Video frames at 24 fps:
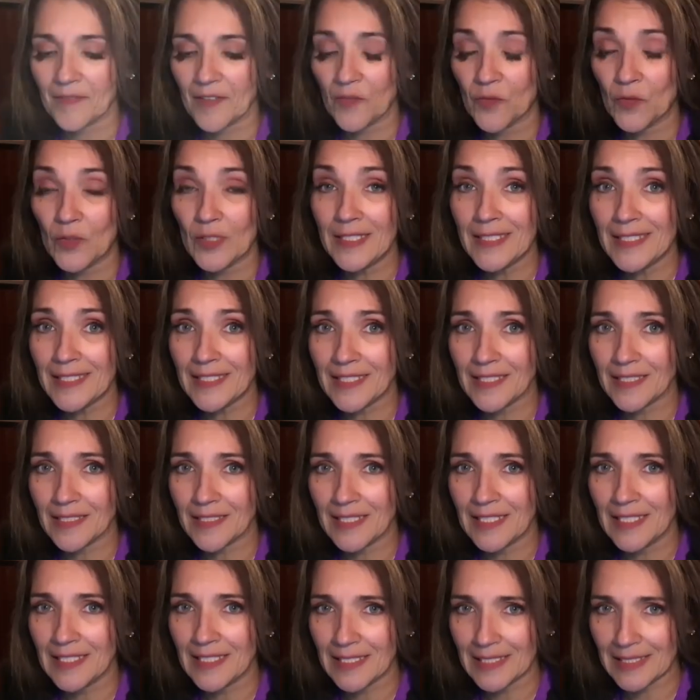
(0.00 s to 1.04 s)
For instance,
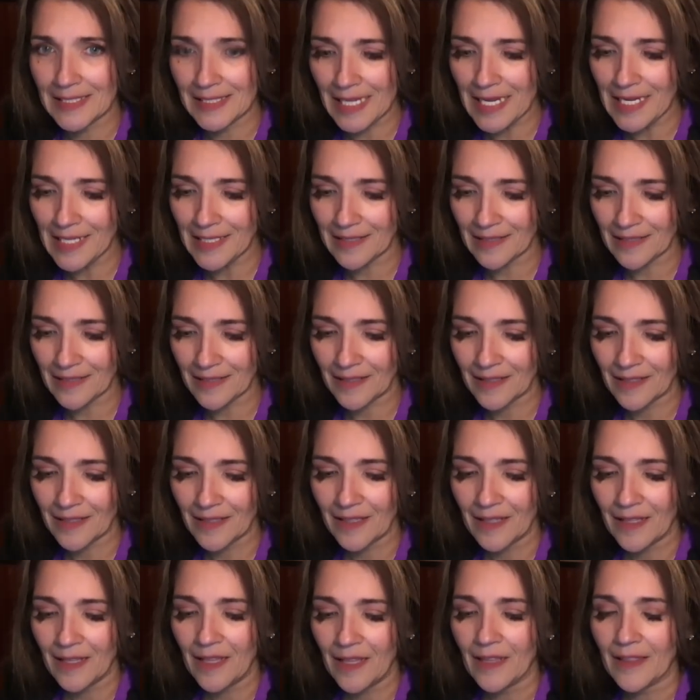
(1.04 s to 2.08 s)
he decided
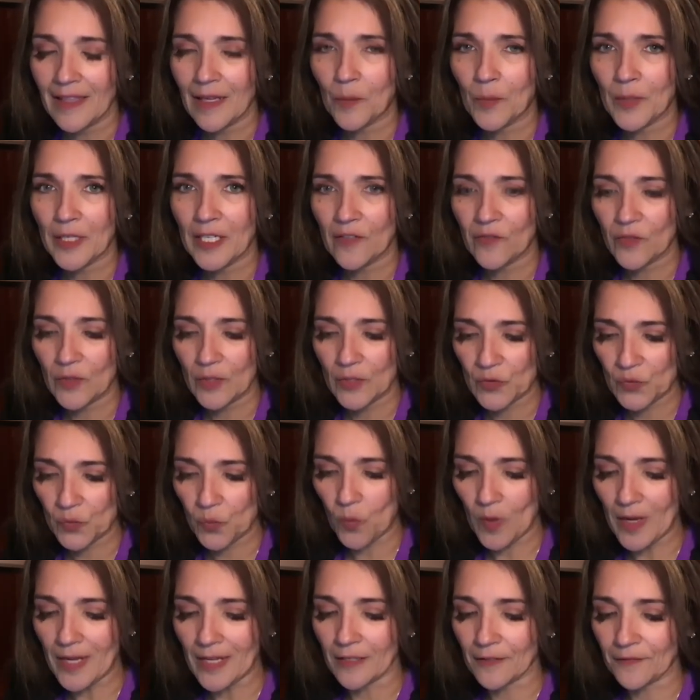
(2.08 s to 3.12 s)
that whenever his
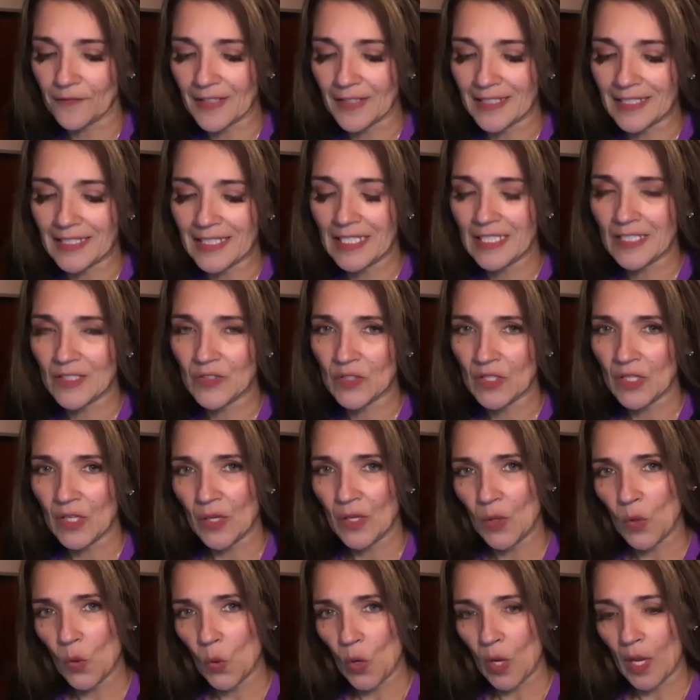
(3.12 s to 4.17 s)
wife and kids
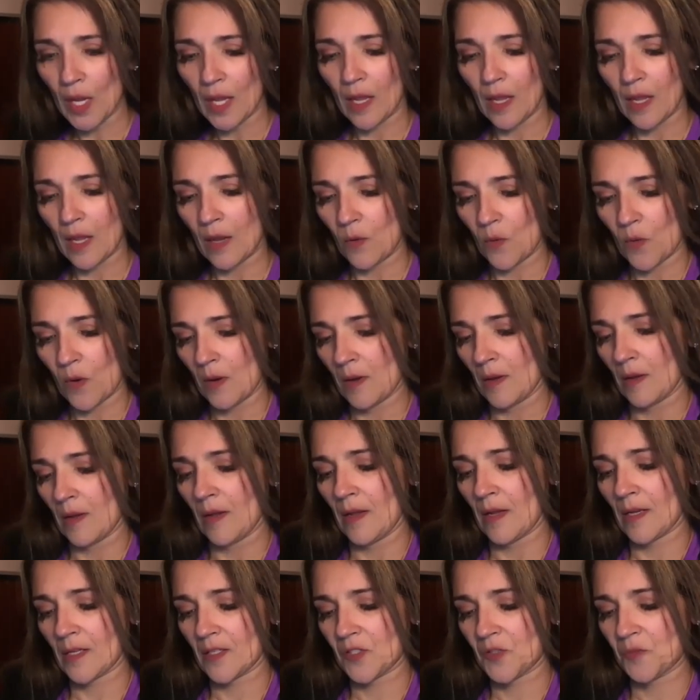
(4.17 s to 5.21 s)

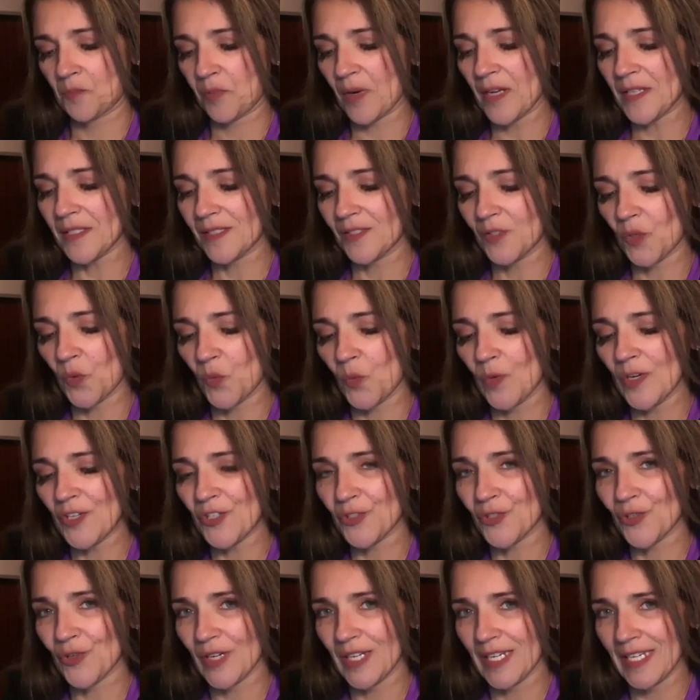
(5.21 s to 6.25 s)
expressed a wish
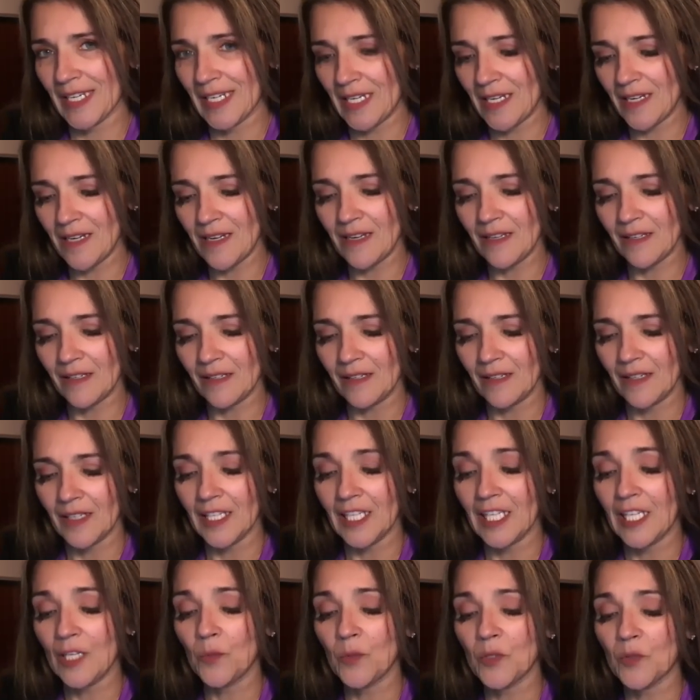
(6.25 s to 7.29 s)
or a need,
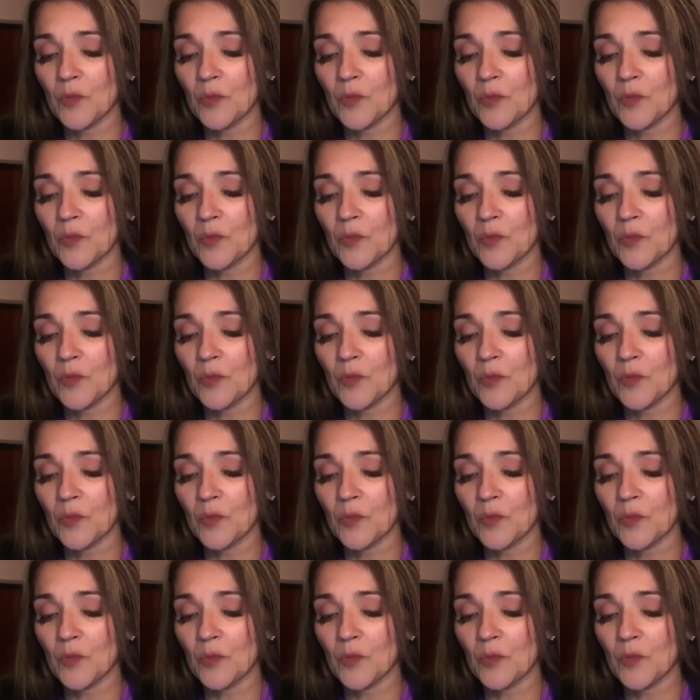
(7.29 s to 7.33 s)
he would